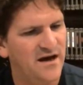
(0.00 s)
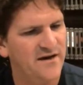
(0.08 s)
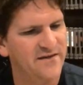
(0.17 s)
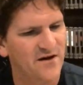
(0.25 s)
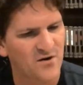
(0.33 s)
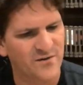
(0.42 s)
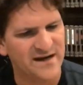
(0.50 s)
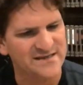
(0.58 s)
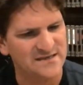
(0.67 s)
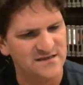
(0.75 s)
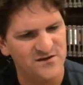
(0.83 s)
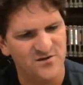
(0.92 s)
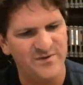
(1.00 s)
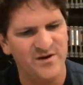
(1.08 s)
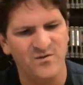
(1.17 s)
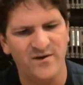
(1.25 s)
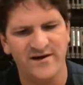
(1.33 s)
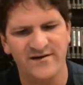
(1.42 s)
The artwork has a little bit
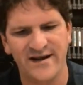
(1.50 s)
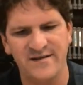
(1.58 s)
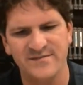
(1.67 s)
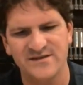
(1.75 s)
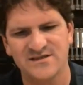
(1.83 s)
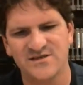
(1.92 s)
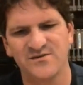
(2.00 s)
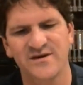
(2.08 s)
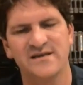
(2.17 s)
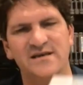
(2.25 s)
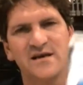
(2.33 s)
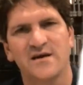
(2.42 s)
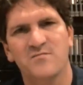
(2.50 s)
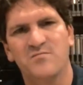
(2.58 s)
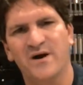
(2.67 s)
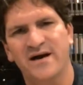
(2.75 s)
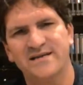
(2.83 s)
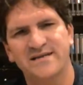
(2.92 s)
of water damage to it,
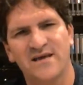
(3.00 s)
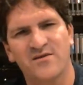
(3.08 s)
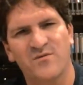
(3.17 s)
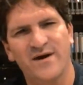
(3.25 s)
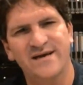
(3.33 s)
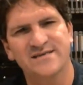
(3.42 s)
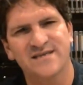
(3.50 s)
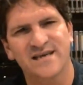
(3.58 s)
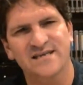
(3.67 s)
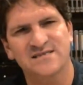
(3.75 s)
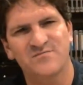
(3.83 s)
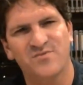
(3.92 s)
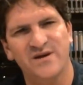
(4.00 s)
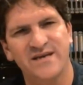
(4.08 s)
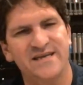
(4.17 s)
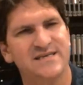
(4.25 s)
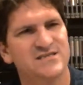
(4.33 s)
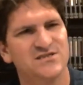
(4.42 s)
but otherwise like it's in
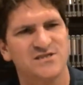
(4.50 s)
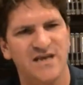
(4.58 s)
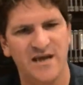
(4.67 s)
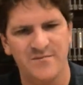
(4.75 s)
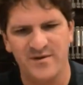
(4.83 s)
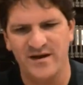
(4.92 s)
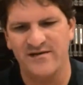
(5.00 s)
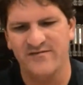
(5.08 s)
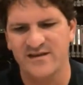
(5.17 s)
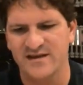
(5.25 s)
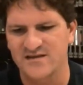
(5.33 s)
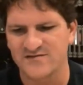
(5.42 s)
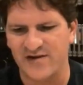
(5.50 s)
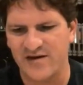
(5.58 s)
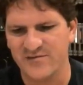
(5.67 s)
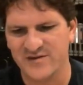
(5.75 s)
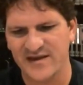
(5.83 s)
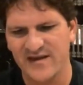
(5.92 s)
pretty decent shape and everything's
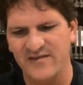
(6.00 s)
fine with it.